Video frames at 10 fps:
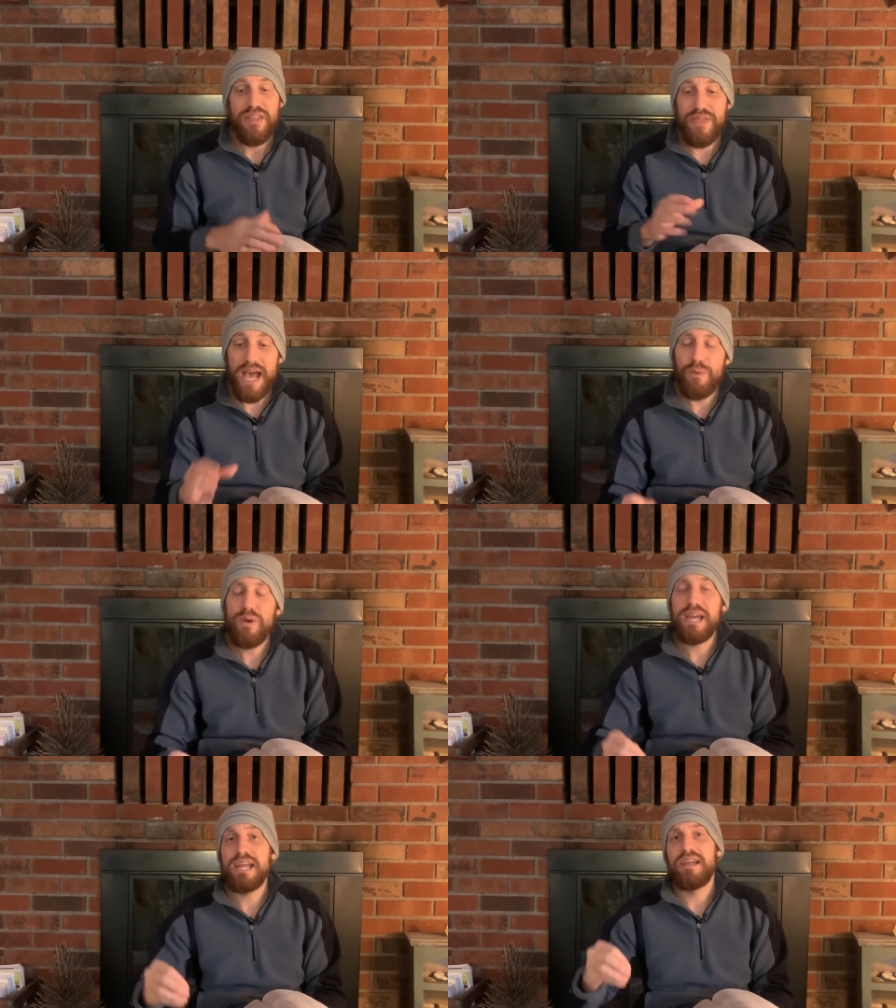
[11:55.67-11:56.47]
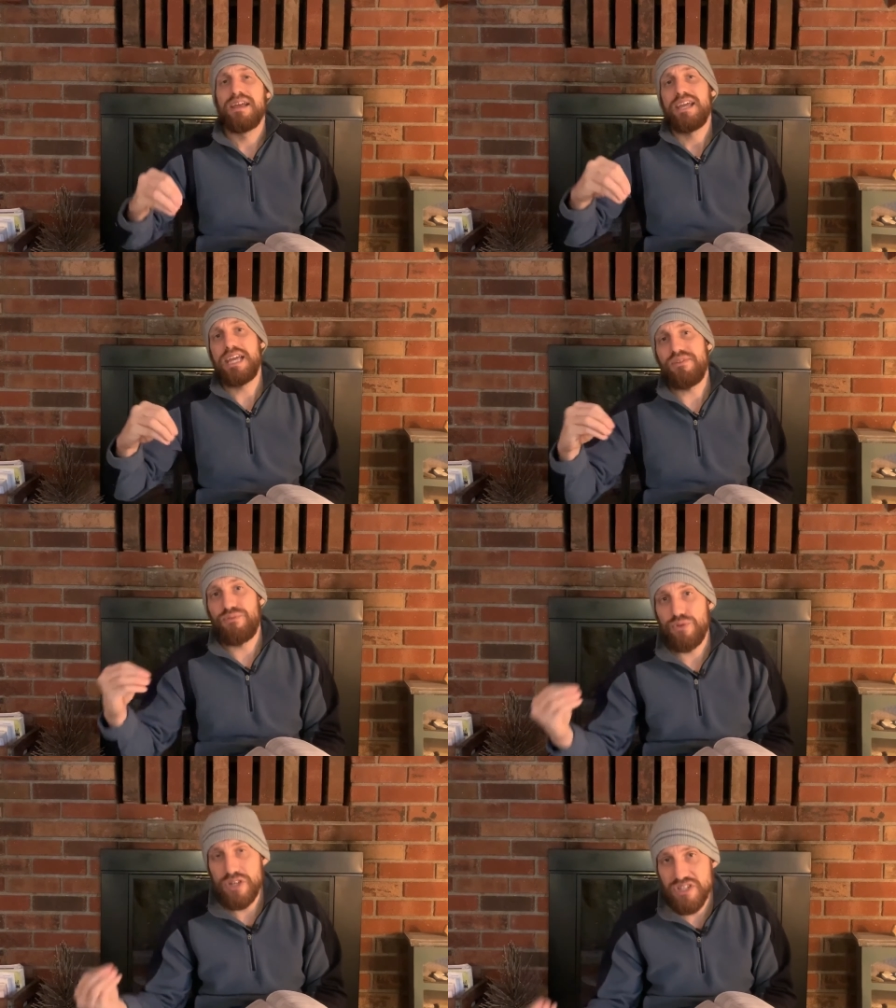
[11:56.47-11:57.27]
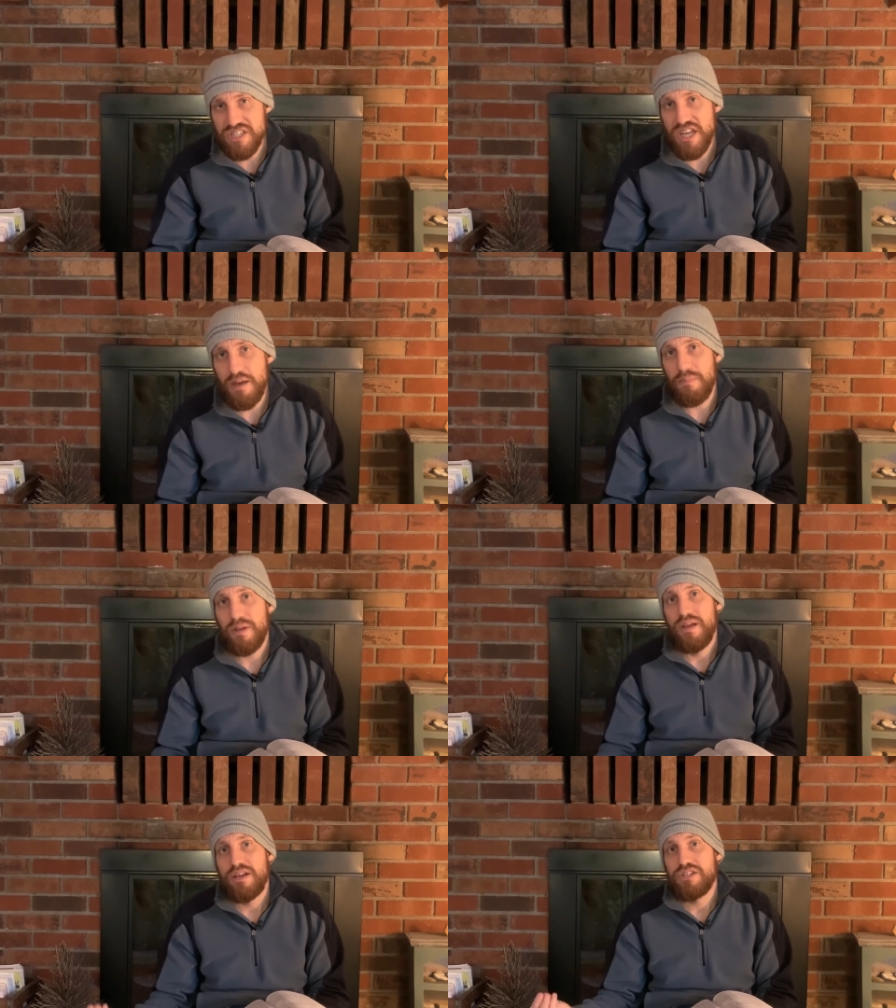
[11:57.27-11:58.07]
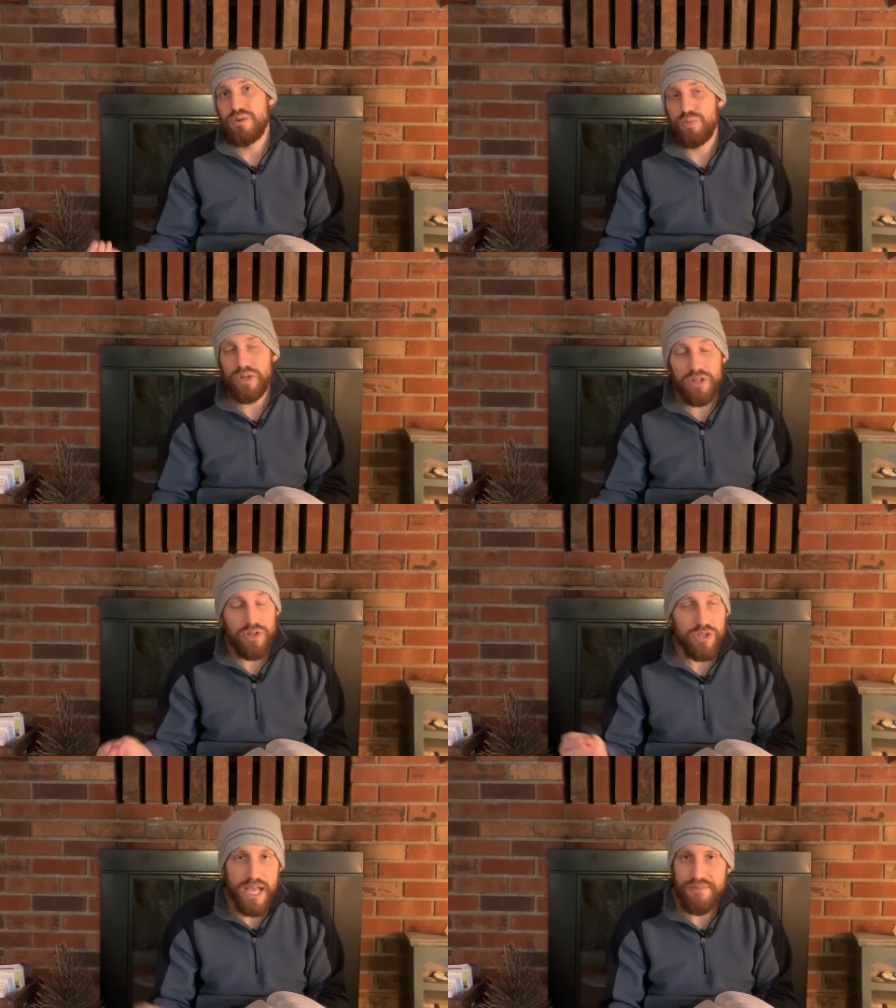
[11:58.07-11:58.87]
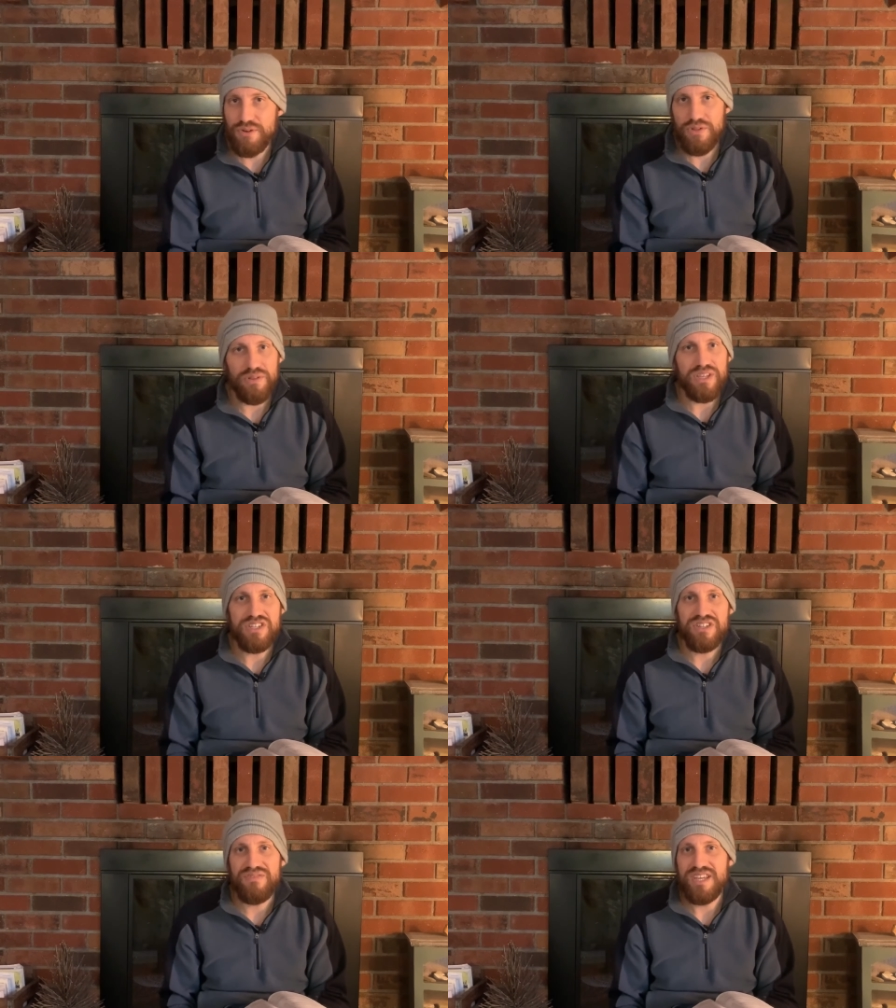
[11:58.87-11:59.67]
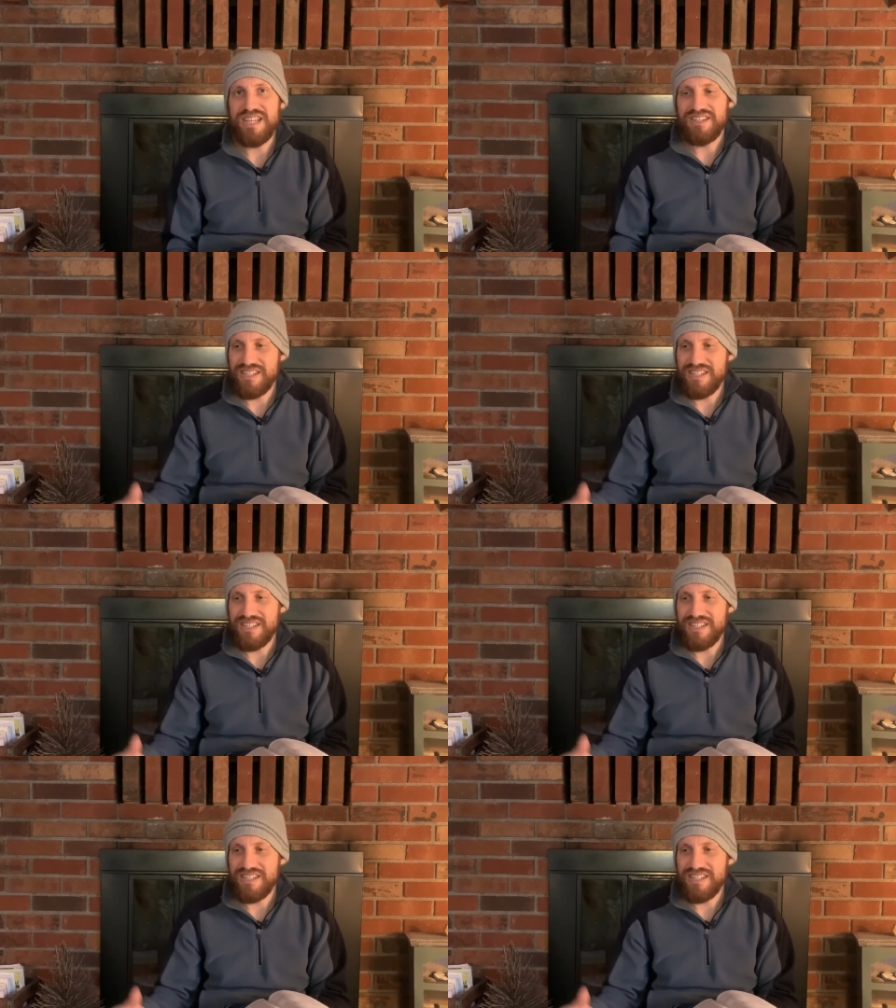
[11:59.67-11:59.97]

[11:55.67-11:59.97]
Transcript: That way, it frees us up to really look after the least of these